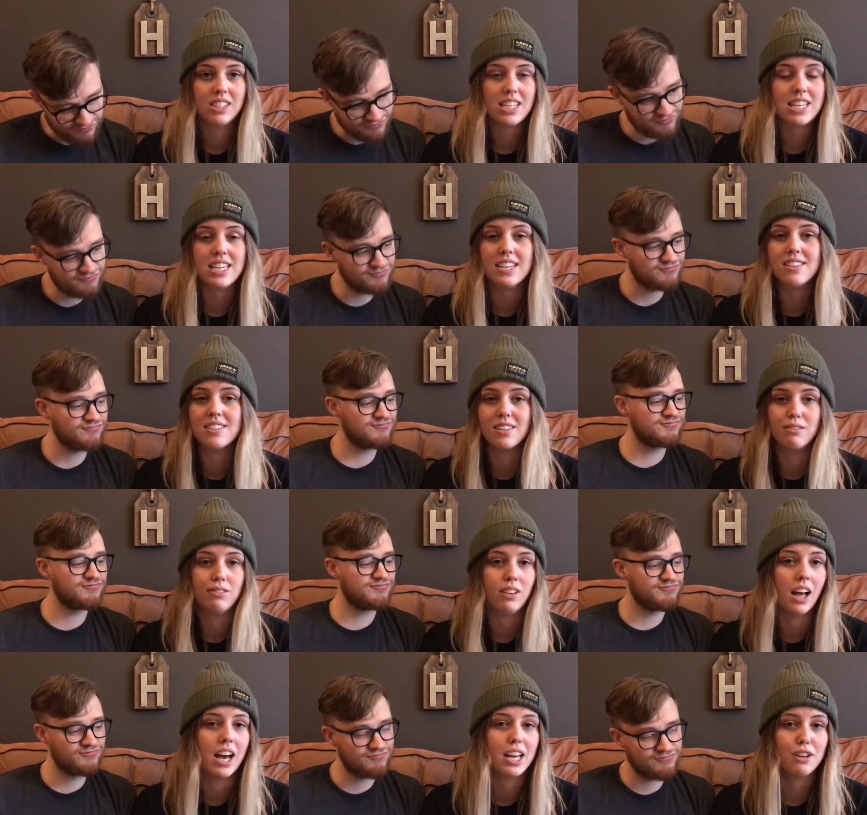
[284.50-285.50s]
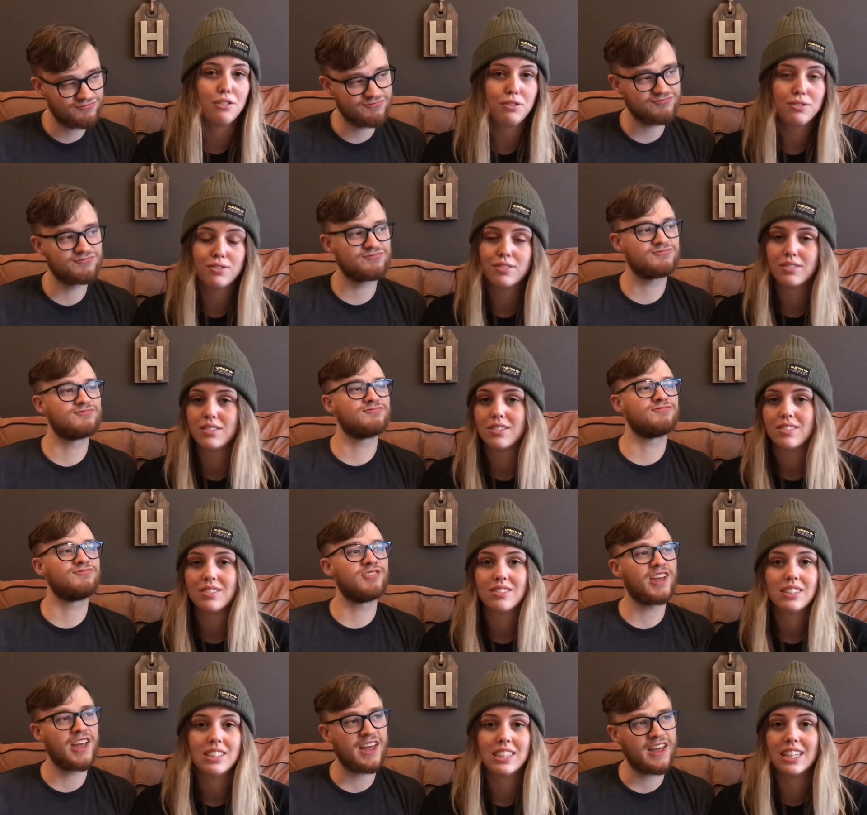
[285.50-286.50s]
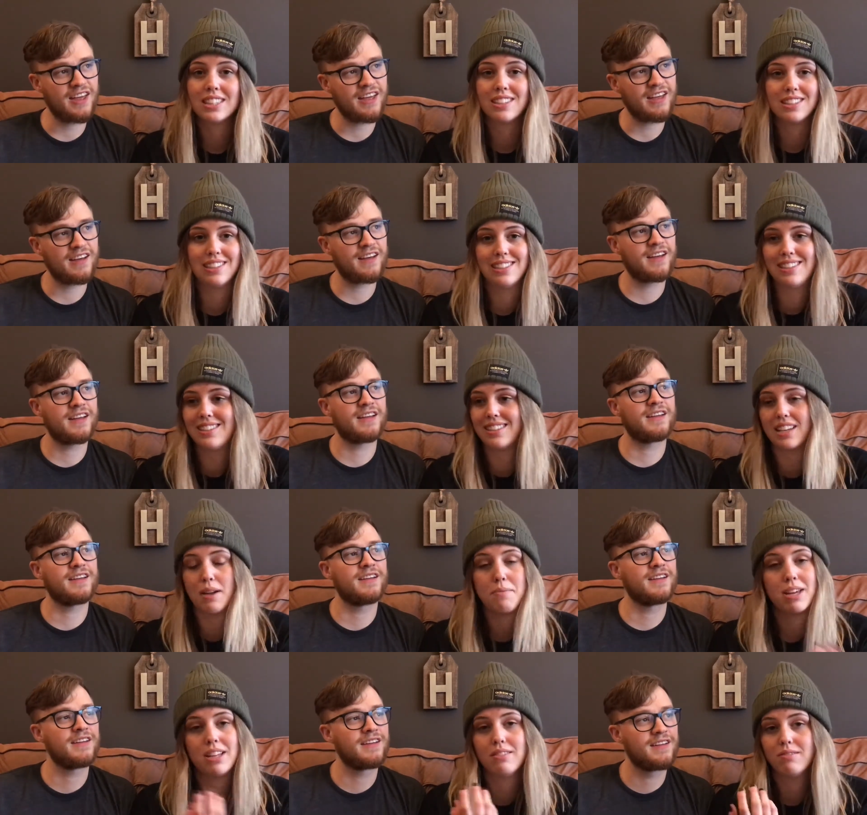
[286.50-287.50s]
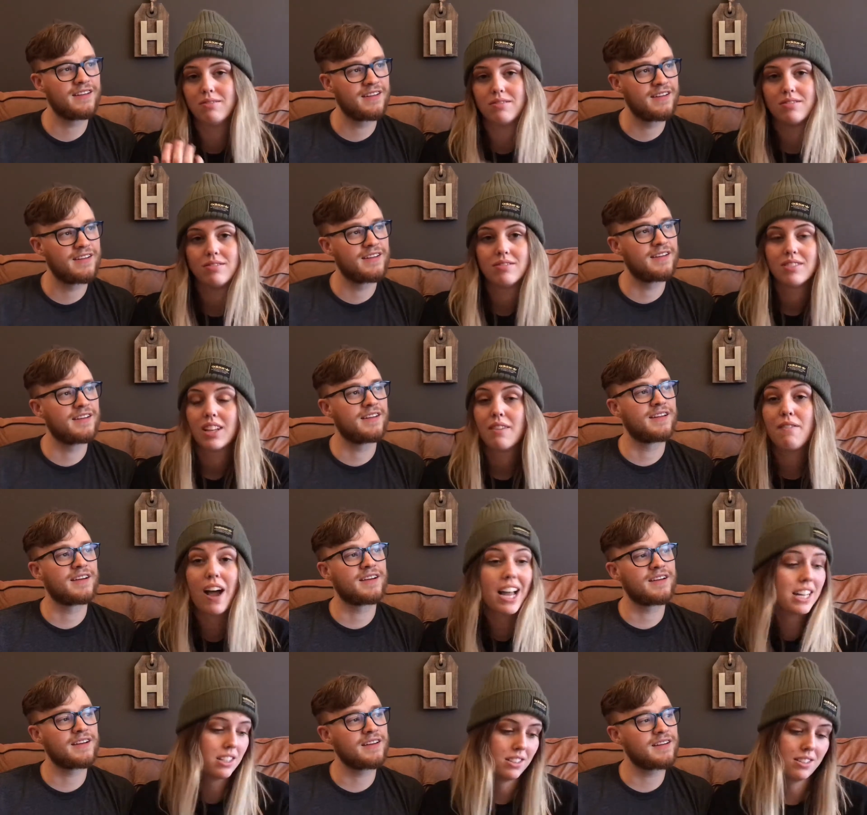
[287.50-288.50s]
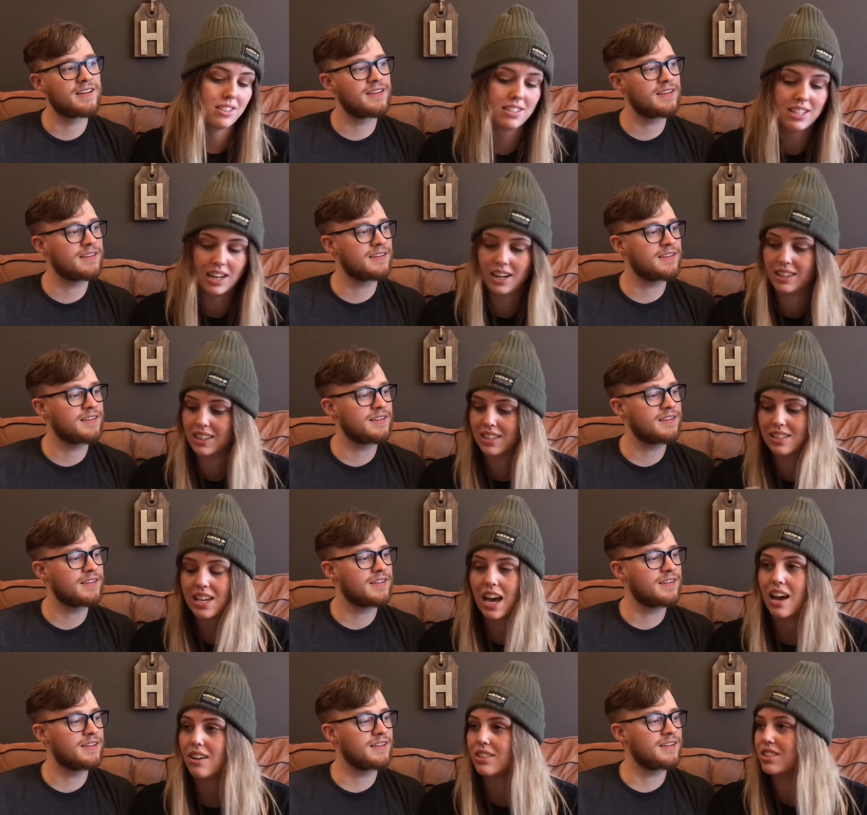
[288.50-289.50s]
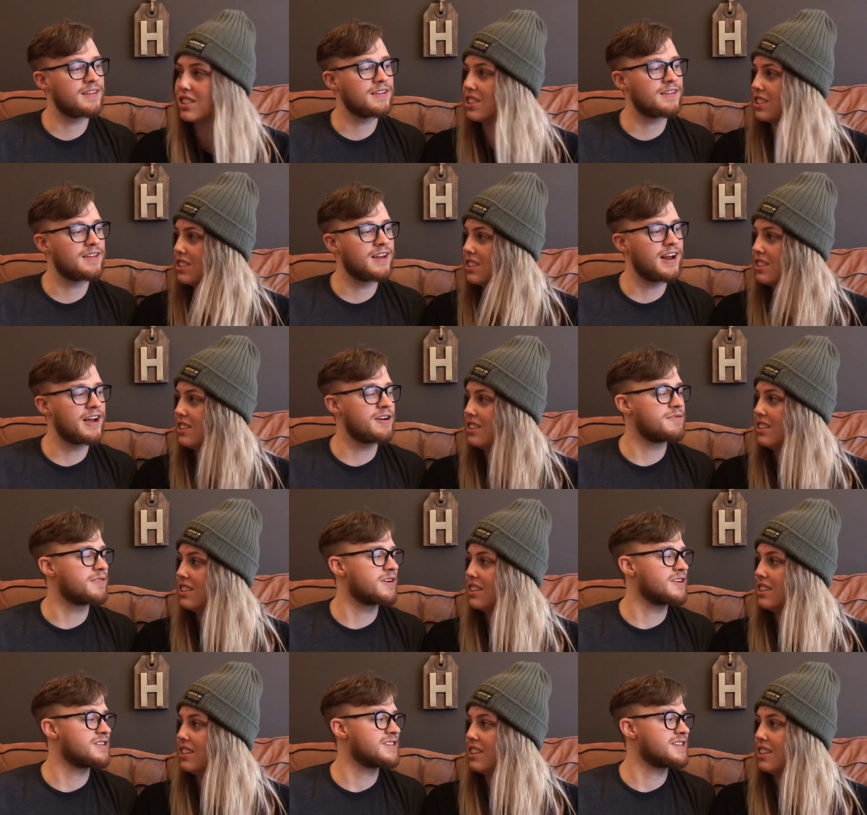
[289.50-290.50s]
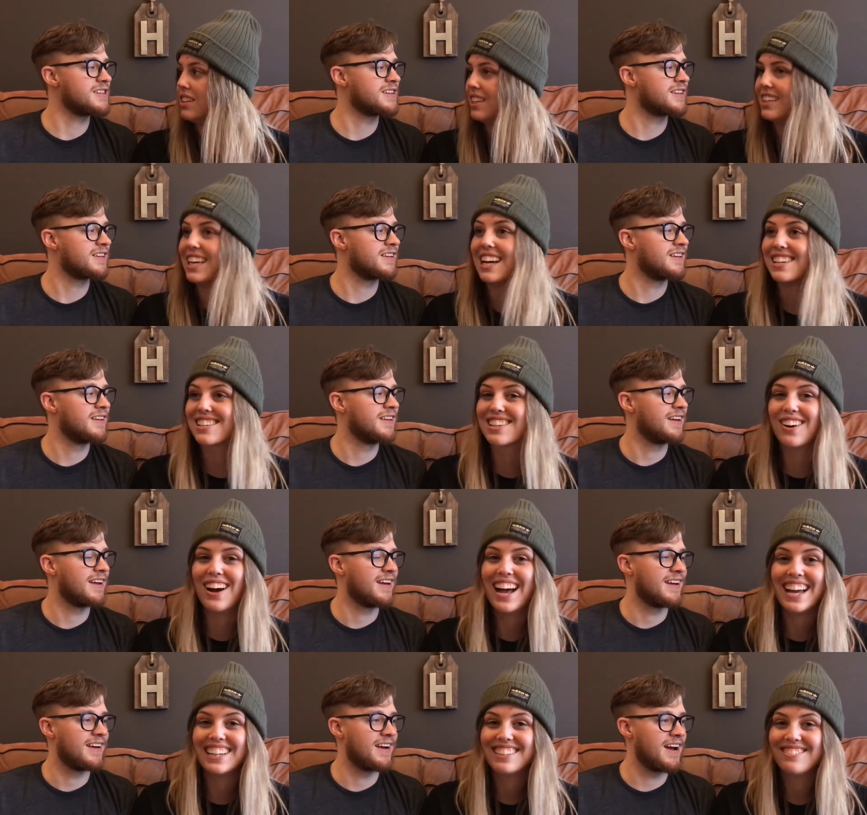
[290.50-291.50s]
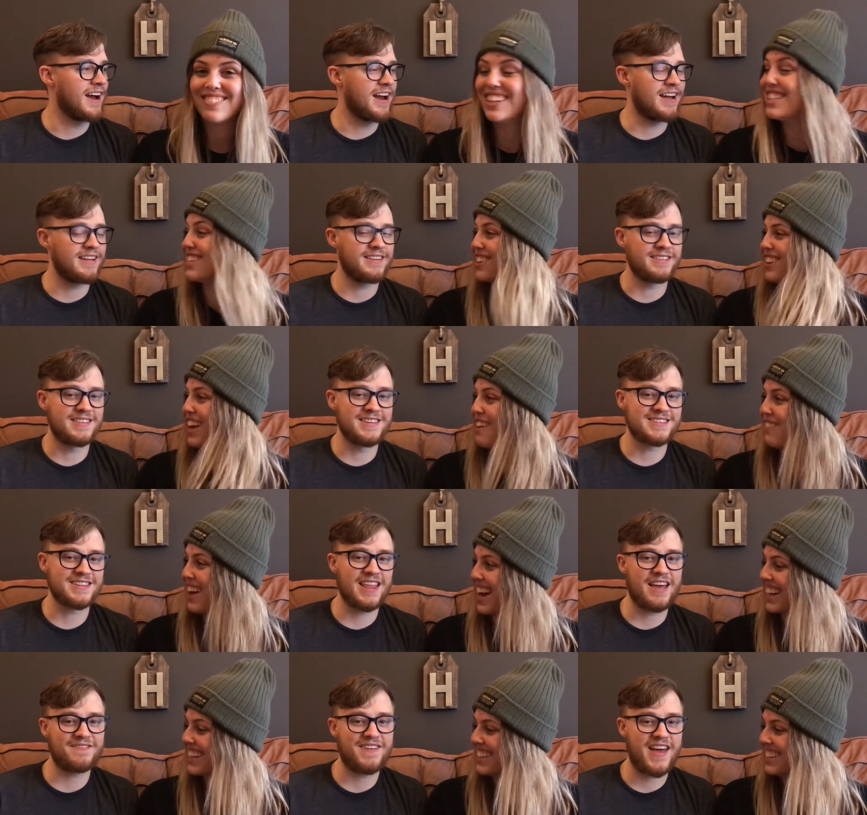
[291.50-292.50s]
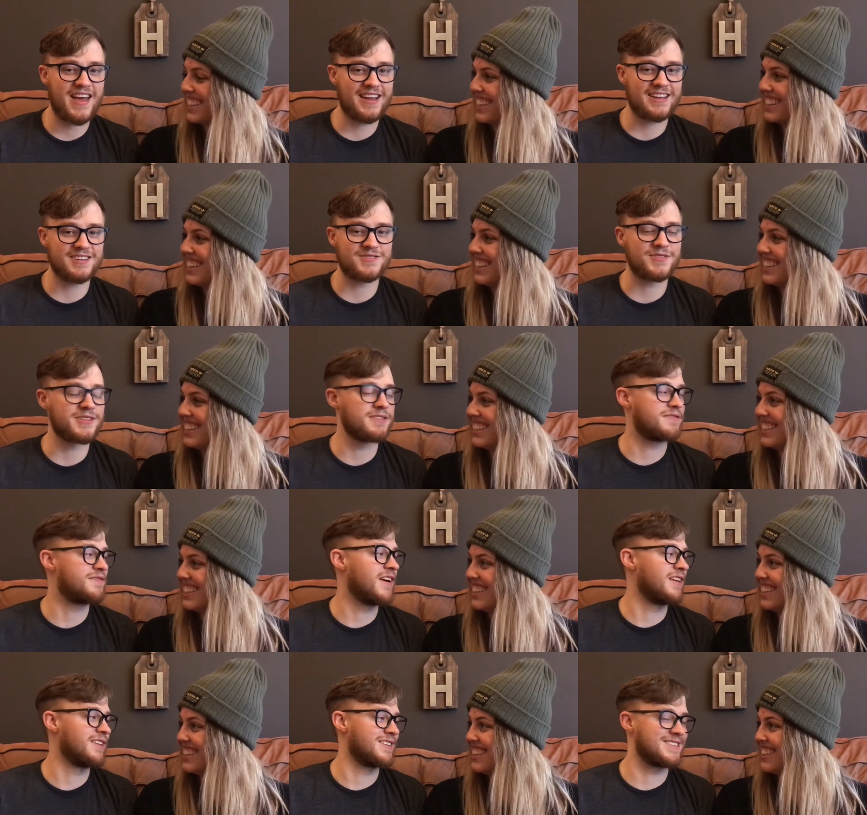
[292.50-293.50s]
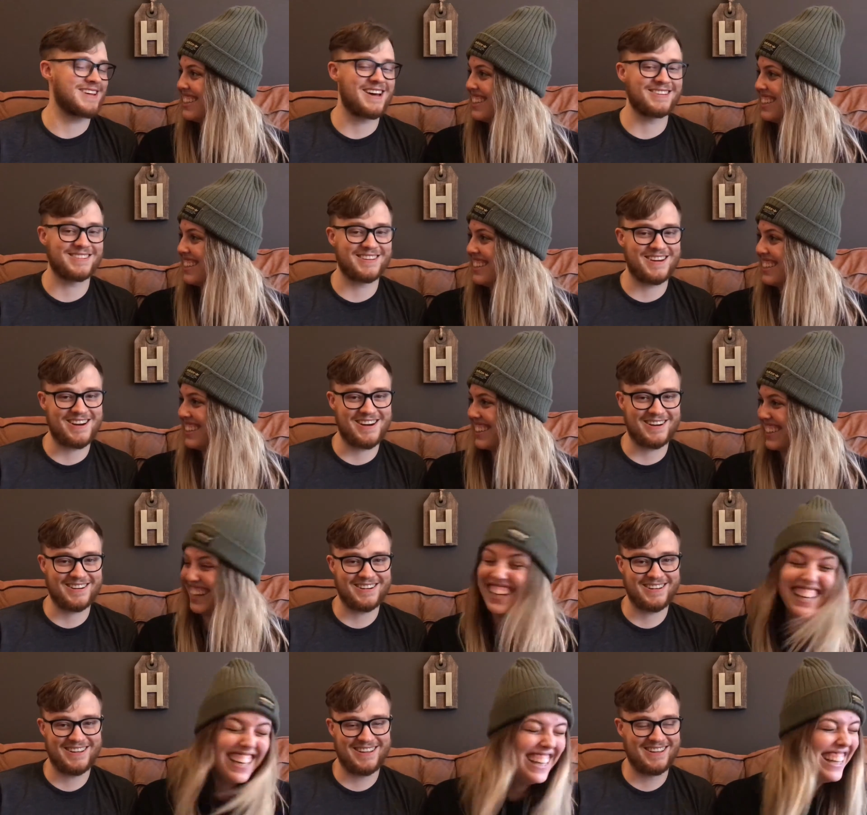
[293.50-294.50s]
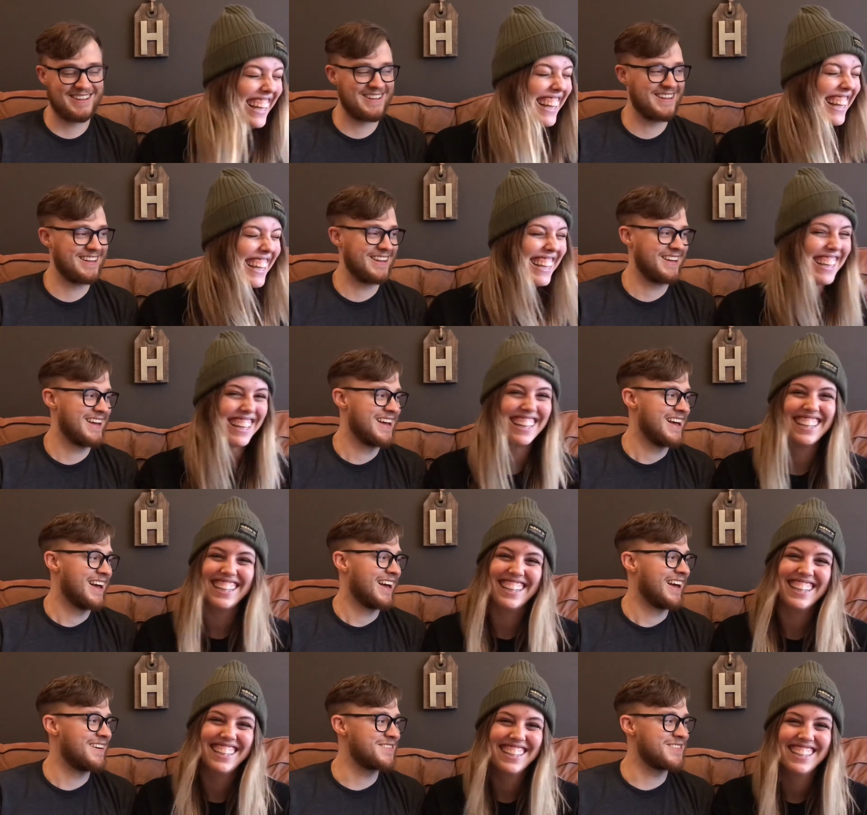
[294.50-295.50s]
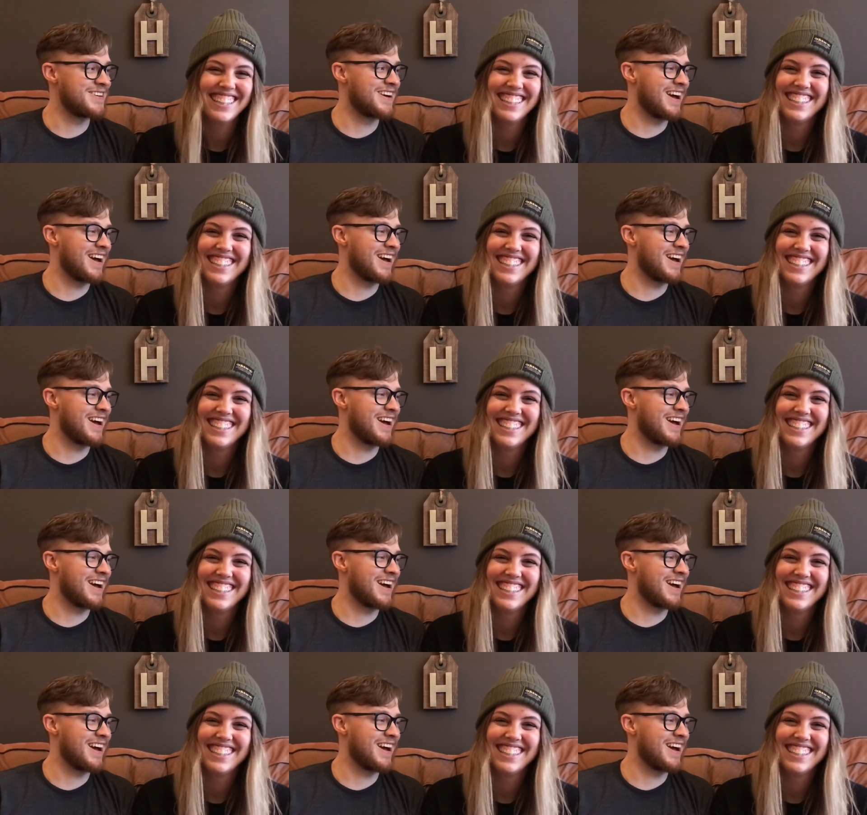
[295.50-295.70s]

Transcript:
Speaker 1: ease of life. Let's just, I mean, if I could sit on this couch.
Speaker 2: Can I go first?
Speaker 1: Yes, go ahead.
Speaker 2: All right, what's your life hack? This life hack is for the fellas out there. If you